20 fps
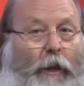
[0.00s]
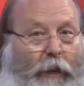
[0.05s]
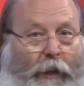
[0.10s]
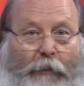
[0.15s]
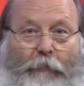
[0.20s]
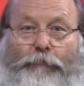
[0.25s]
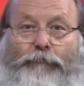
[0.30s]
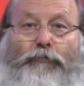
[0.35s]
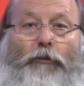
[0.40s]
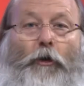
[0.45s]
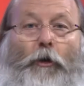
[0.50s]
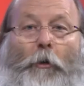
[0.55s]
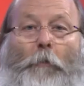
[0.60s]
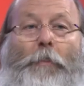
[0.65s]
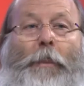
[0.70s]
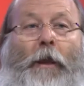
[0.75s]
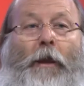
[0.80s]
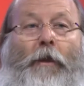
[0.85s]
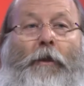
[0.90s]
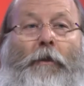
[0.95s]
And so,
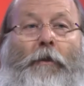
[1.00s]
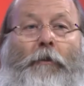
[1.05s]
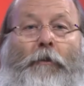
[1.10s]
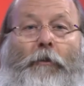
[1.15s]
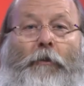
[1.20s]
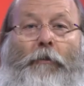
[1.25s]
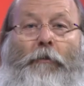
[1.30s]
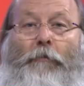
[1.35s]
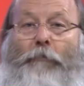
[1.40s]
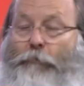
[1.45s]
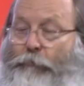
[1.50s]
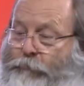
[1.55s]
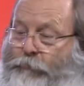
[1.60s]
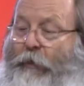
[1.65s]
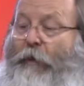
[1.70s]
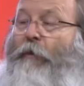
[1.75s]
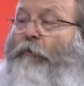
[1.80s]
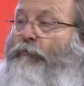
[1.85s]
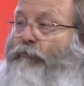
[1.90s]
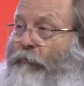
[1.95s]

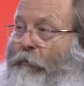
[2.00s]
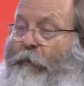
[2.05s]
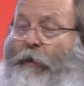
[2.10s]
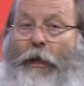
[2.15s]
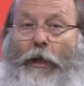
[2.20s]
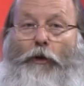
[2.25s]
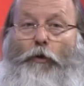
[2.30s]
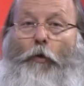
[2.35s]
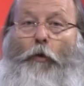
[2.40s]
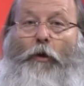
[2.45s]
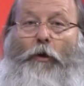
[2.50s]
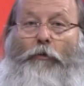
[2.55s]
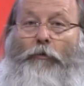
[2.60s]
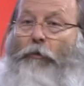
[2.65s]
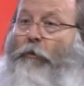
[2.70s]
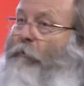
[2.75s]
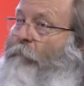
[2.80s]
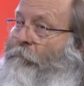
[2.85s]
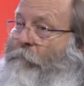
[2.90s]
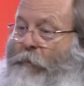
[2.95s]
things in
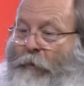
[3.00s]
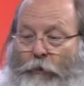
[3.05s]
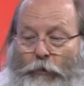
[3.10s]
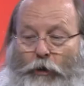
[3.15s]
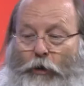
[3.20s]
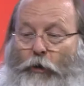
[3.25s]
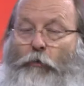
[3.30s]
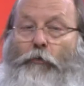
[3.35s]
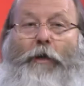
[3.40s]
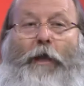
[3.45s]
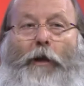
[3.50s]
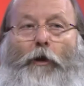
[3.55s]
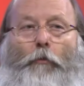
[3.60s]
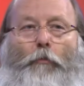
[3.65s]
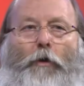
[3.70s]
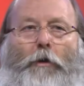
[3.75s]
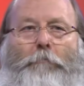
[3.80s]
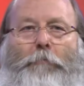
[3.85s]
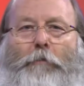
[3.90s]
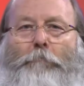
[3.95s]
order, you know, can a
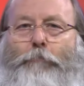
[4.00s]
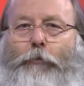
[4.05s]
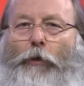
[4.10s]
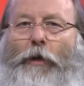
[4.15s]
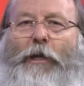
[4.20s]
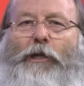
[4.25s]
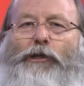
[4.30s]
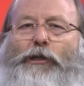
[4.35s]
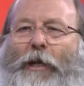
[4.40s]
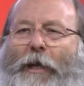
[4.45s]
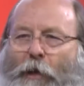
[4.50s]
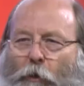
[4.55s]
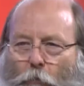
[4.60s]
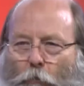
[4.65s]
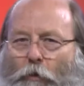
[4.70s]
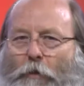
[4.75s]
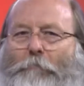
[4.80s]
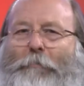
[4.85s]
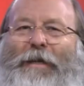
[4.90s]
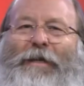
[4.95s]
woman preach? Can a
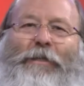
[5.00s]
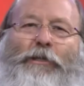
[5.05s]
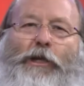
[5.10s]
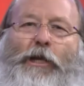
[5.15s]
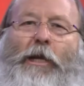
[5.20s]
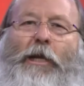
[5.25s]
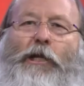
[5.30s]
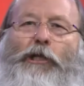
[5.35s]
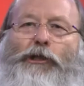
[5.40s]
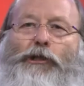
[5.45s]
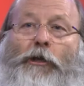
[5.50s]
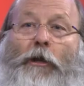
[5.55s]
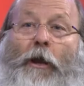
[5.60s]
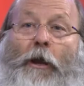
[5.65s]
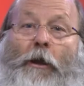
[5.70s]
woman teach?